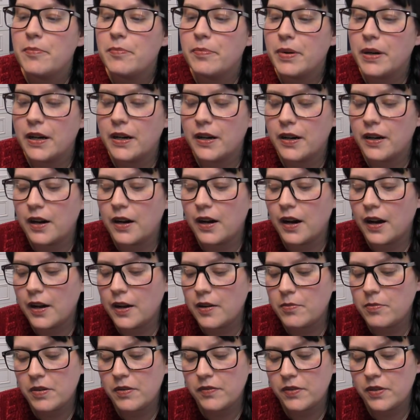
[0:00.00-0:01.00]
But I
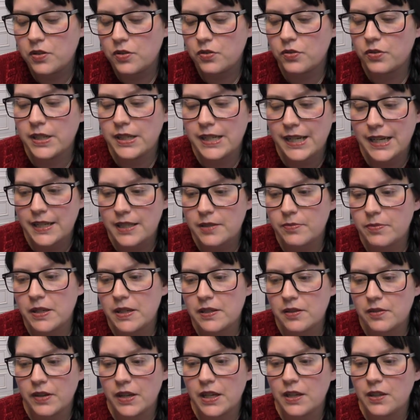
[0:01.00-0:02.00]
hope you've enjoyed
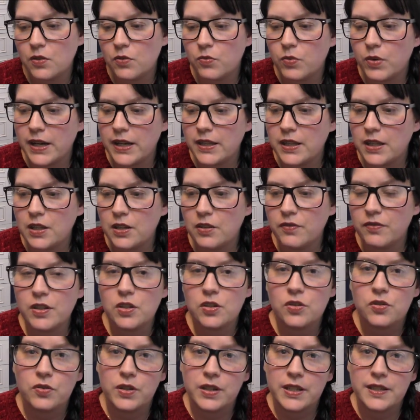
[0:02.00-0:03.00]
aspects of it in the way that you've
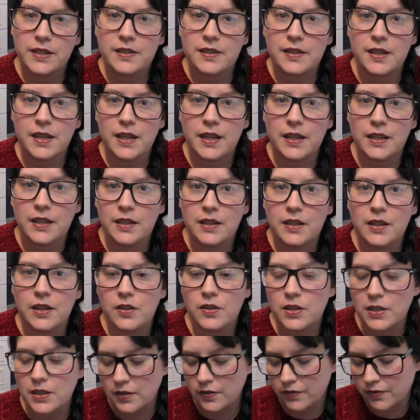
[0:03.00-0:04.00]
enjoyed seeing, you
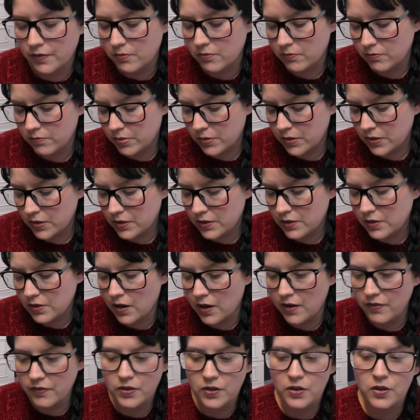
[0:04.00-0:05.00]
know, the different books that
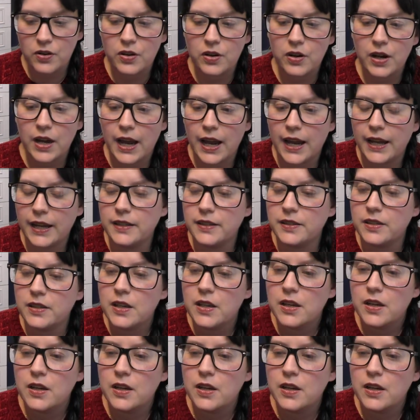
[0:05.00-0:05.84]
I've got and